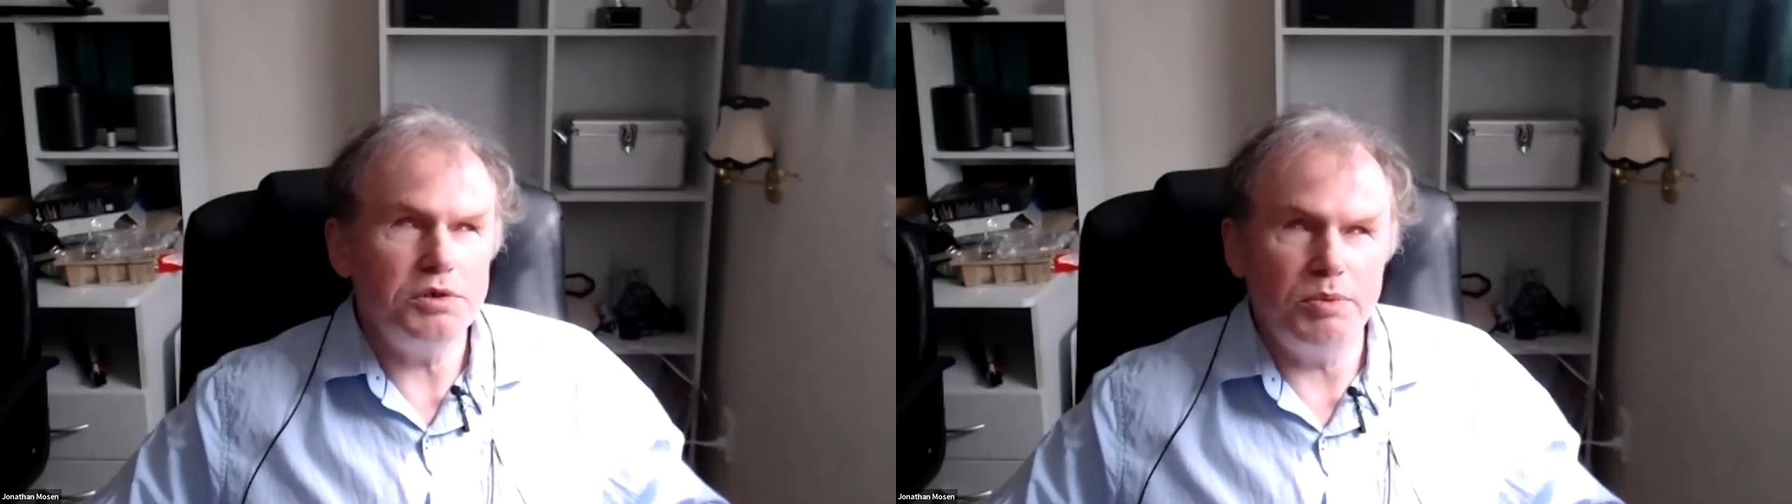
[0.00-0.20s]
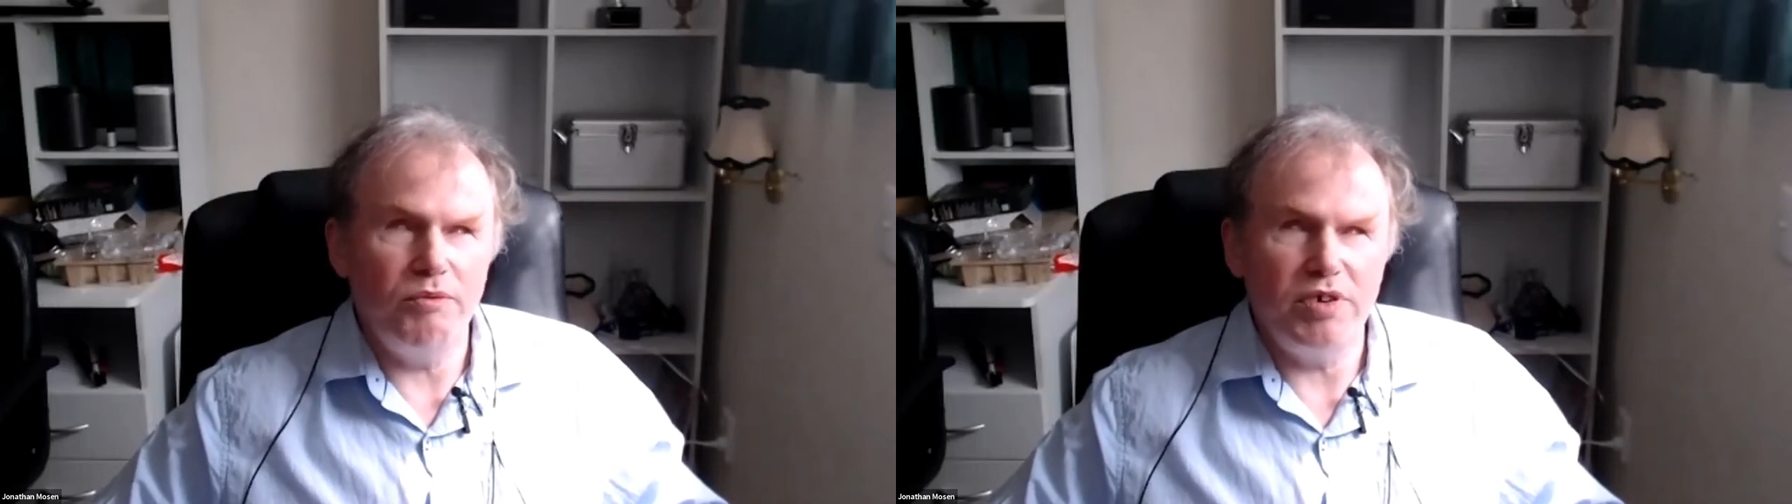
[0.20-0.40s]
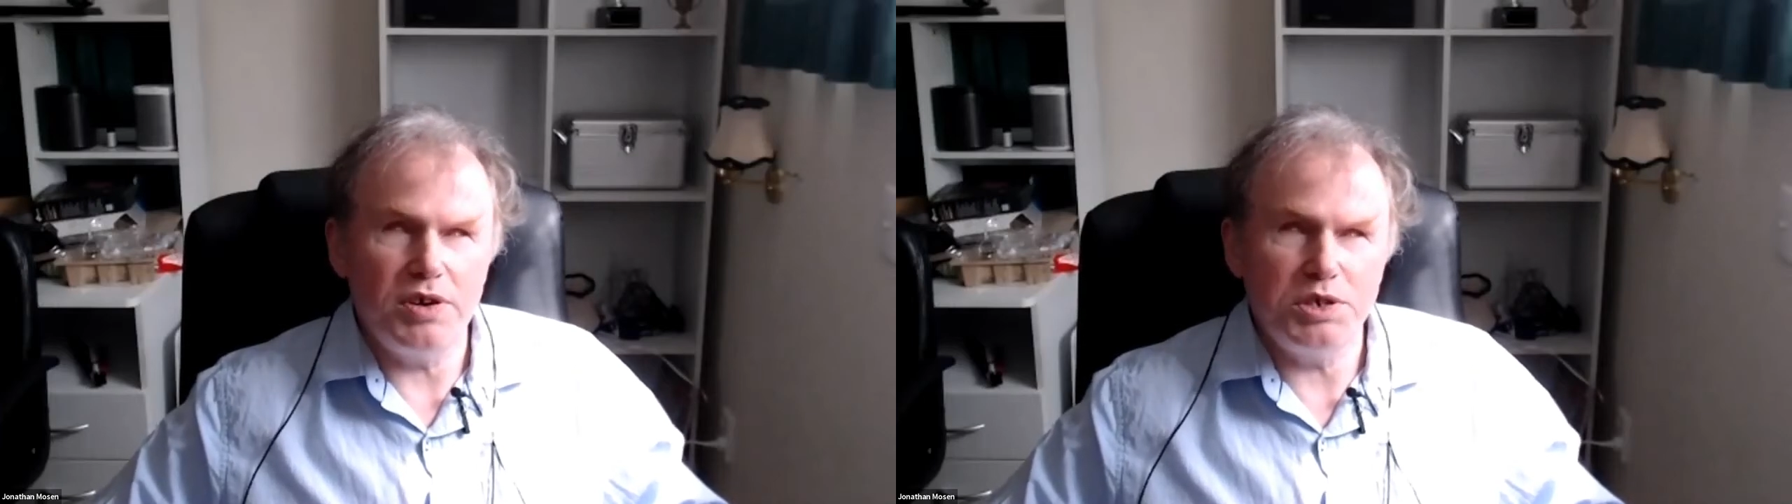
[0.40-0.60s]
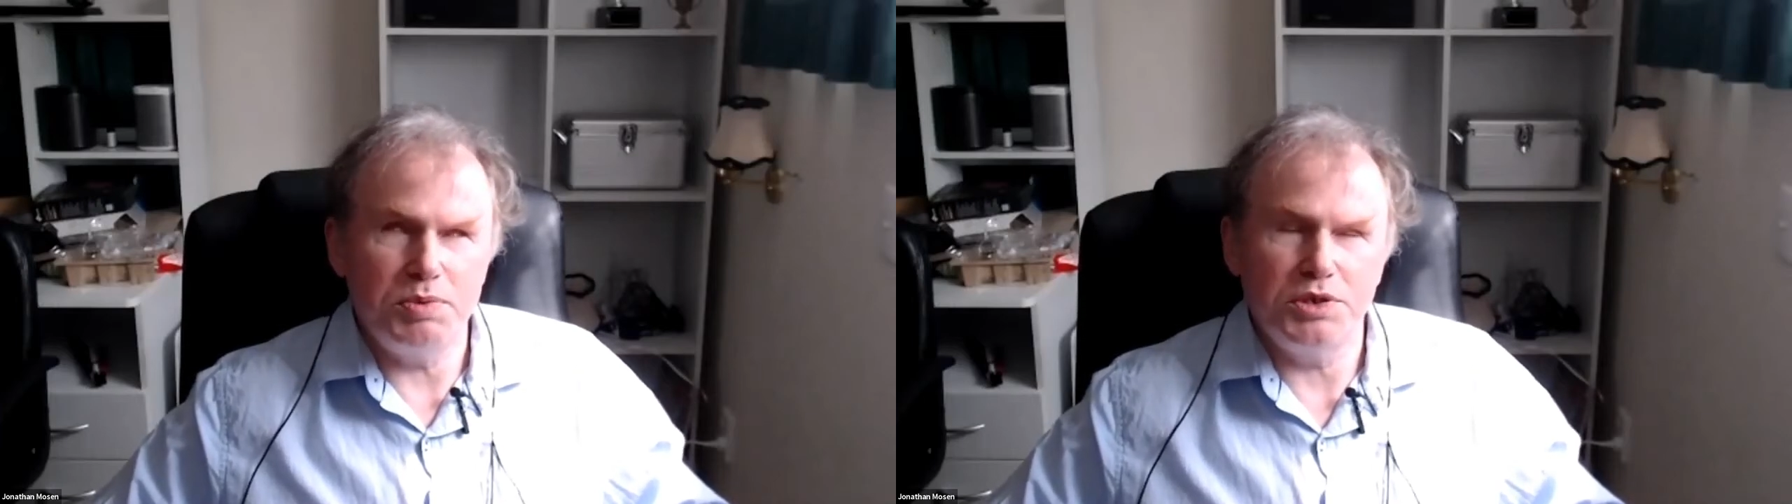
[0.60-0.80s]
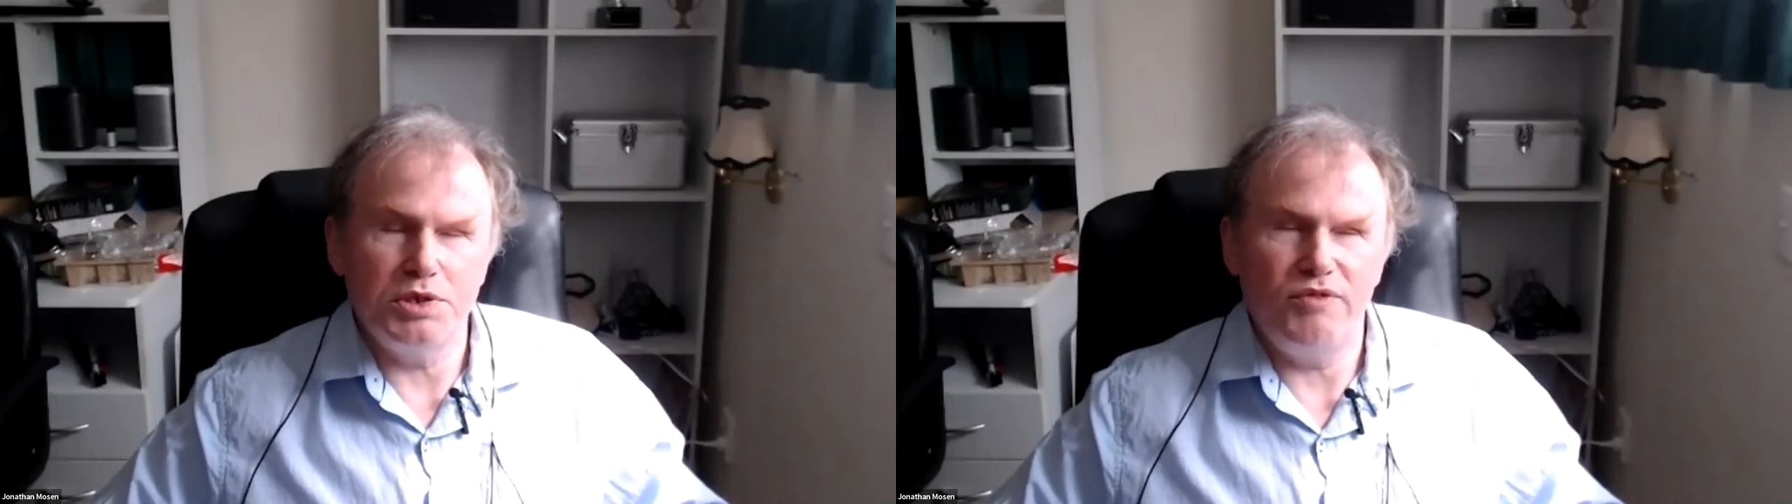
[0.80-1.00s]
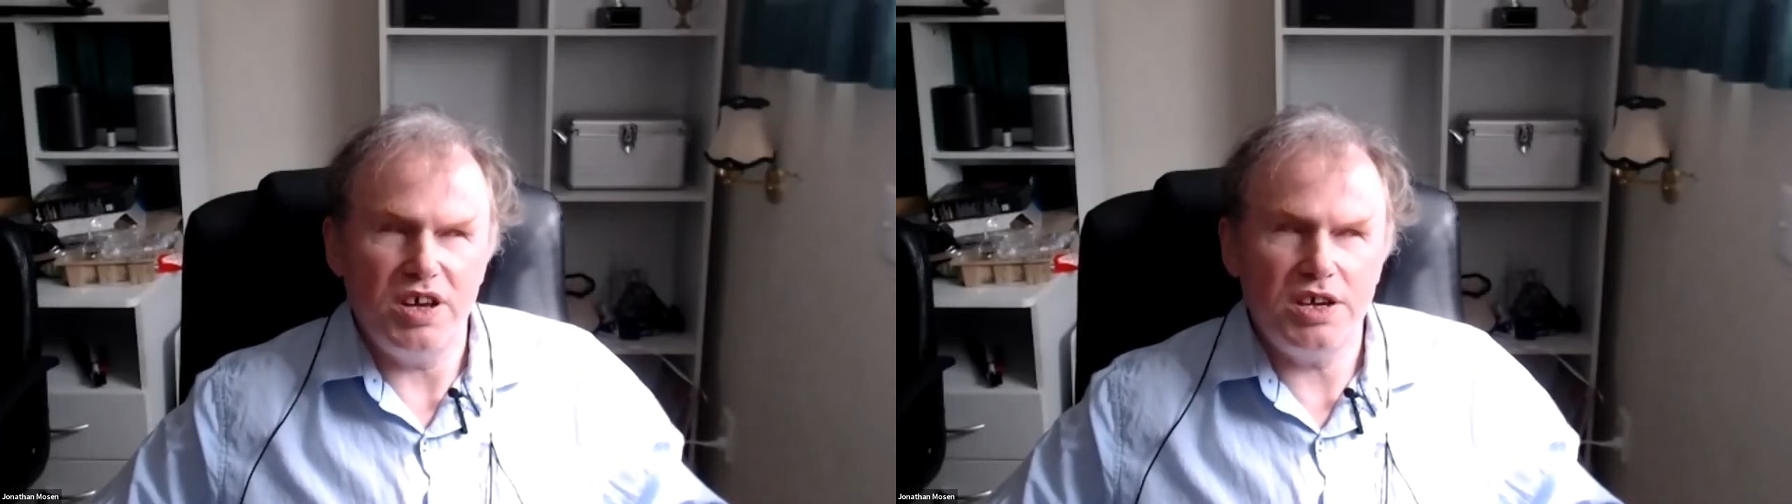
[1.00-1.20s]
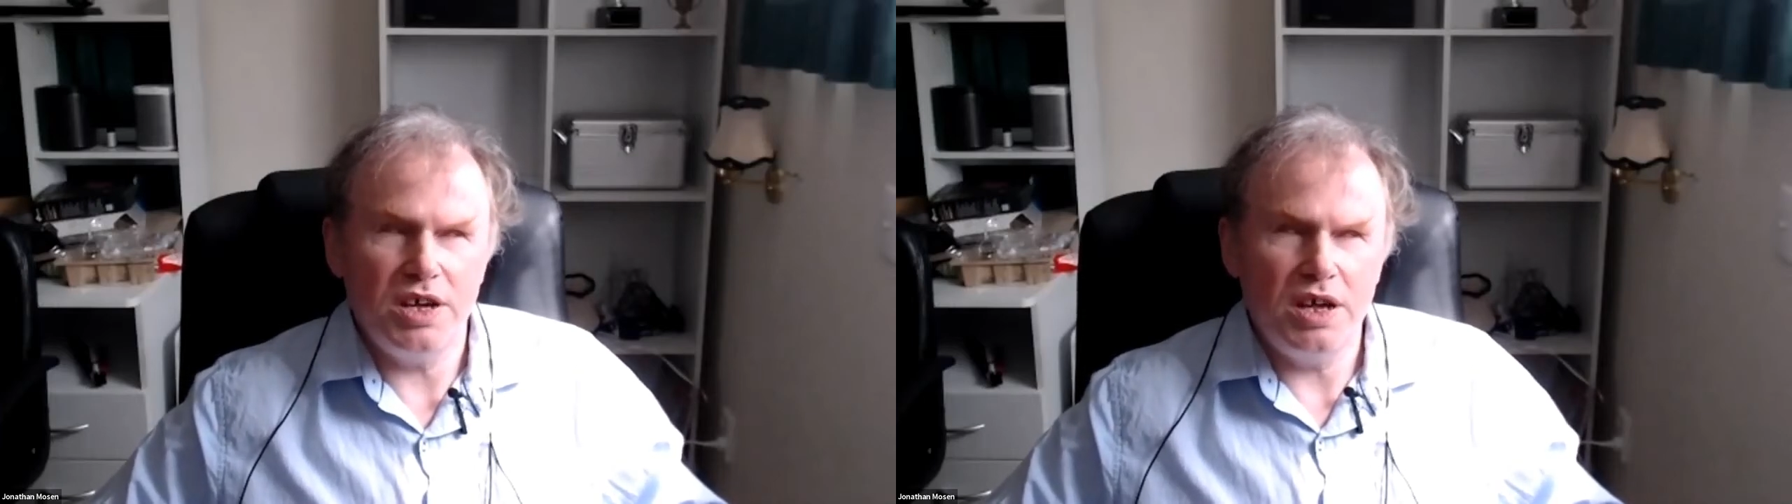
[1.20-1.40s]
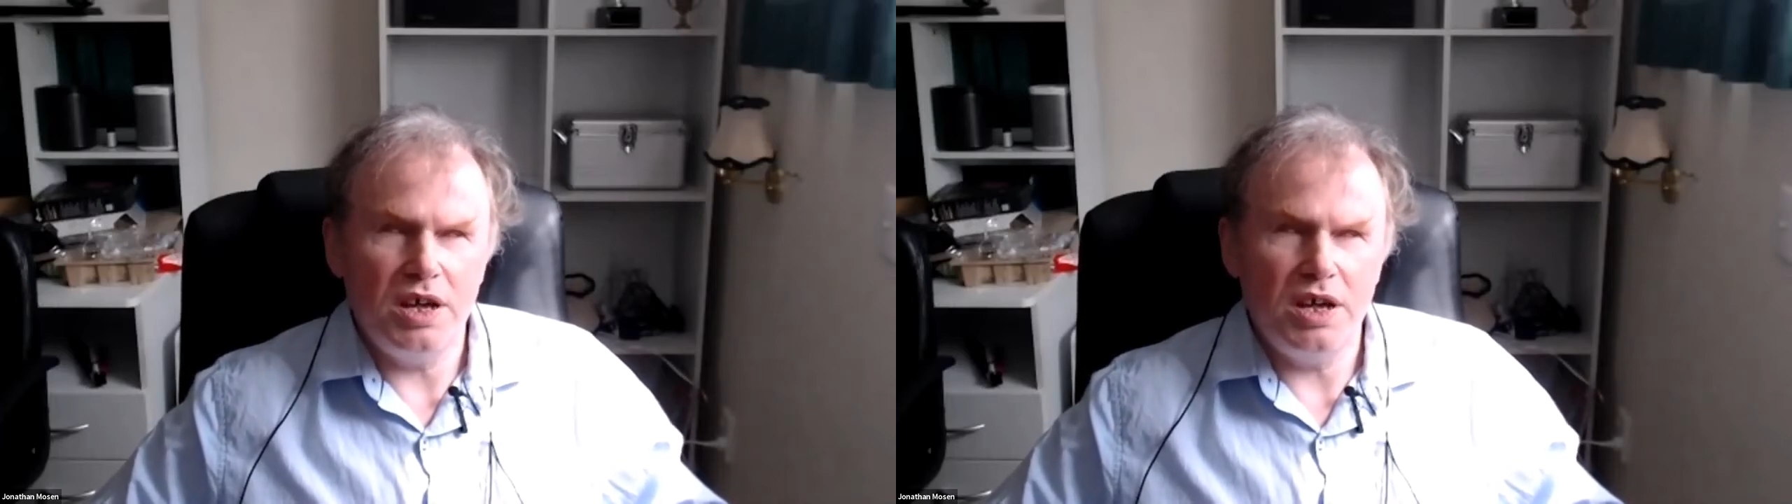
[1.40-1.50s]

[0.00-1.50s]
some very specific